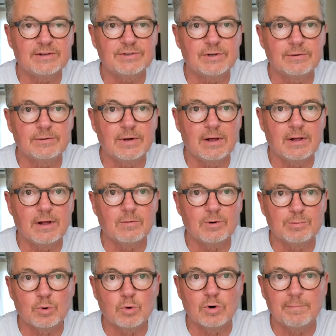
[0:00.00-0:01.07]
So I'll
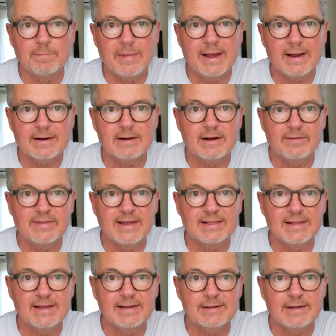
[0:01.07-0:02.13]
report back on that
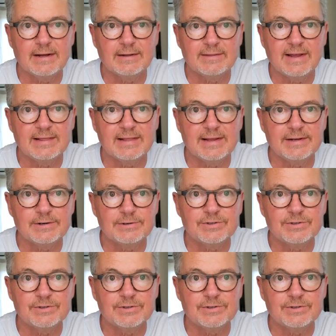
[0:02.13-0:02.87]
later.